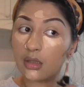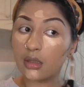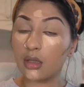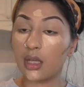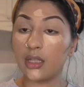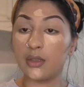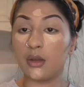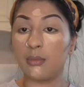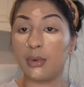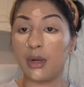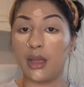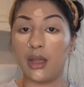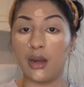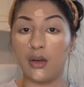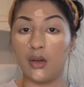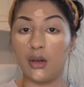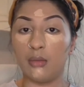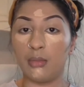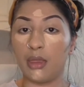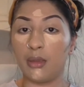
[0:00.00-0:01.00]
I do apply a
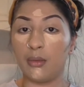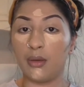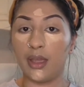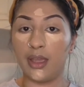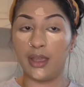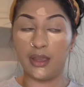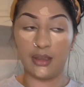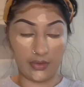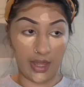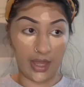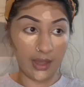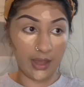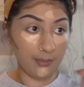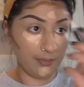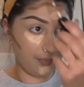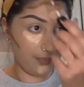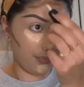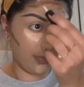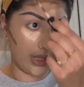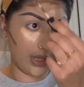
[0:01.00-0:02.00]
lot, by the way. There,
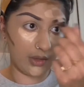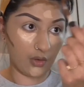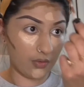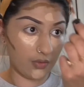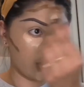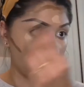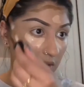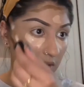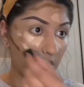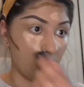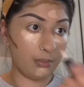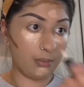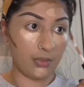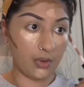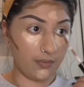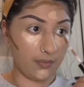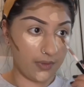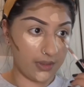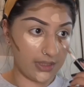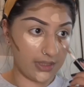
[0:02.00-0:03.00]
like on the top
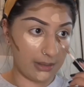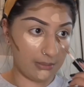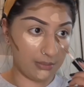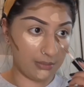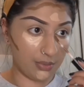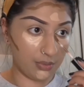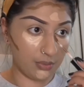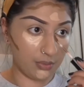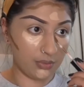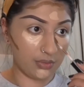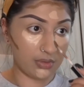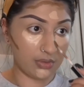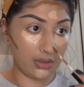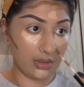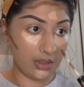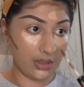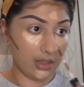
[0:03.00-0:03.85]
of the temples.